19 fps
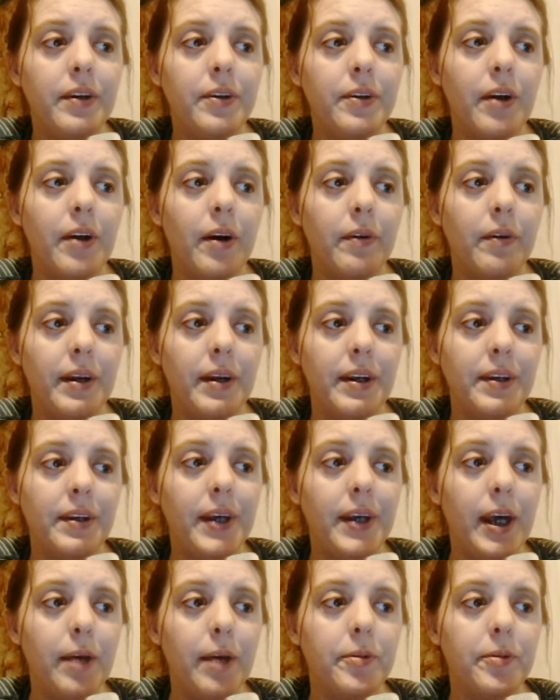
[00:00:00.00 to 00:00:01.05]
you know, than it
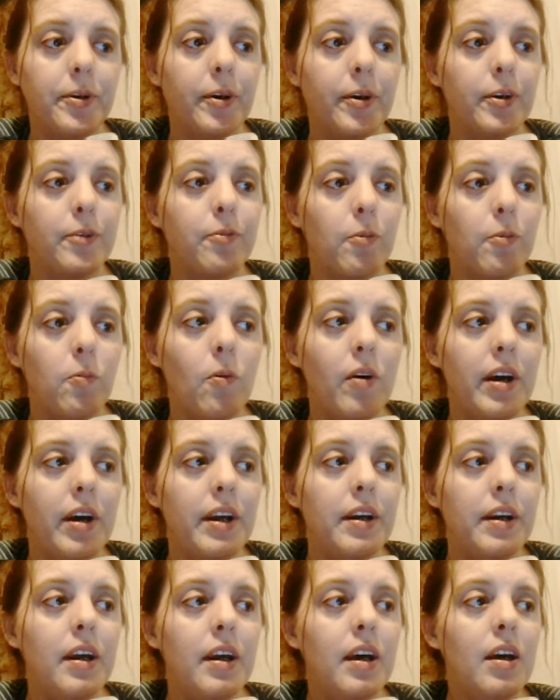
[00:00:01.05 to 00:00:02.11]
seems. Because for
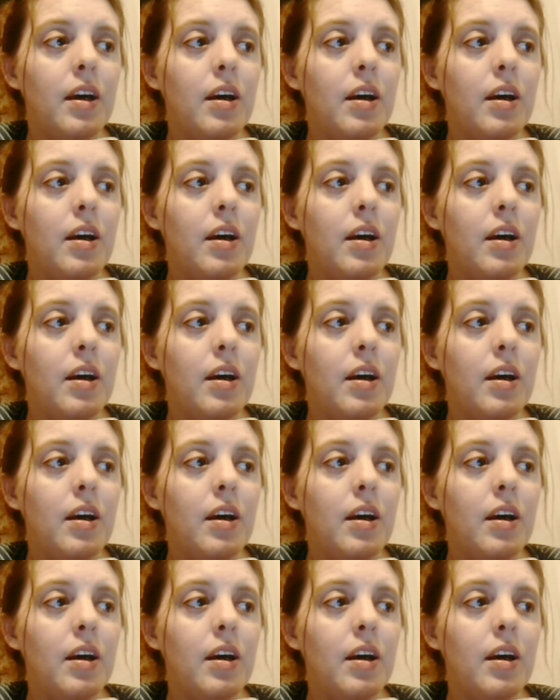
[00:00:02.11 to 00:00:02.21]
one